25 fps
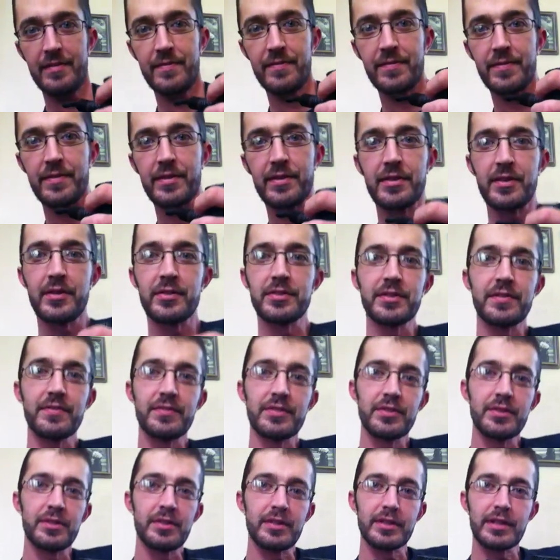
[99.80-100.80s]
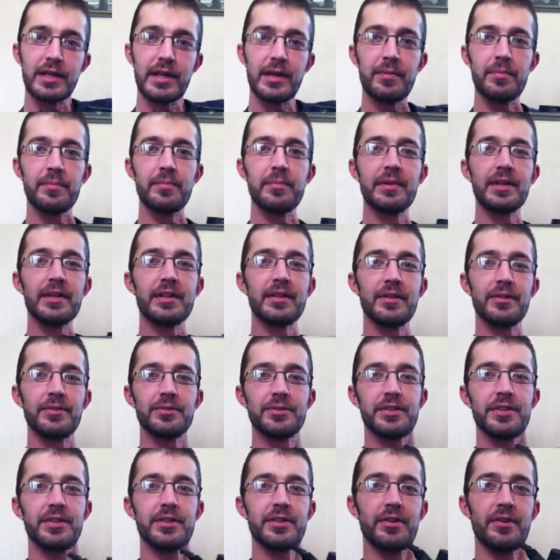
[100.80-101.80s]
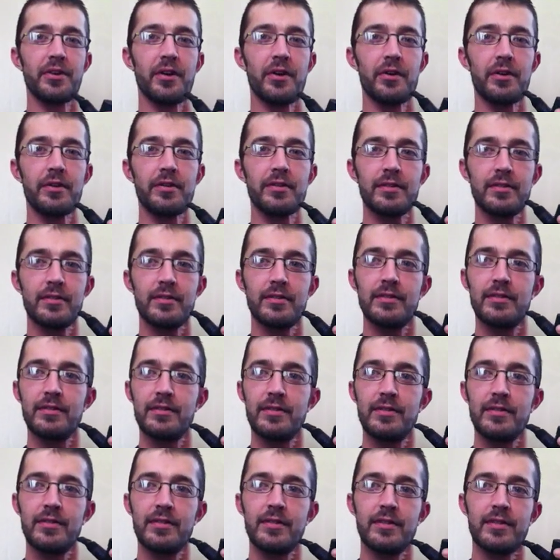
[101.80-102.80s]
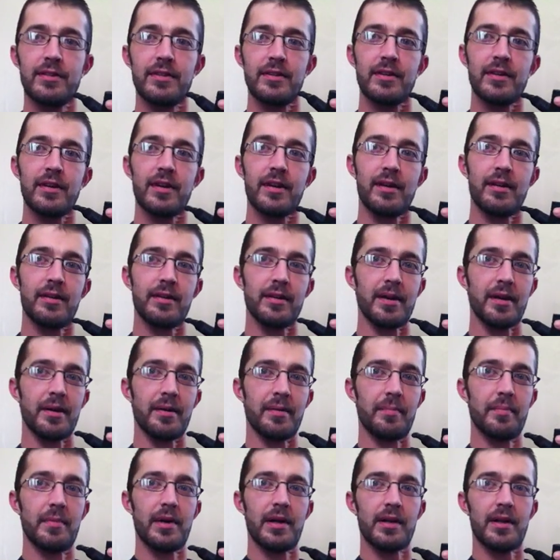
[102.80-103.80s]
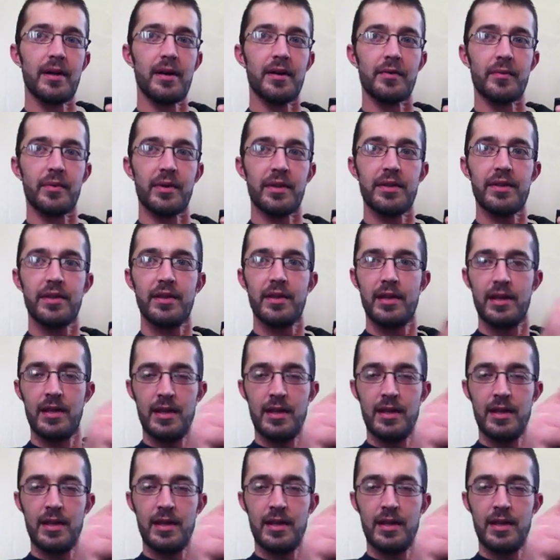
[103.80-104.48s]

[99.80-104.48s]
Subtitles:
For those of you who are keeping me close to your heart, and along with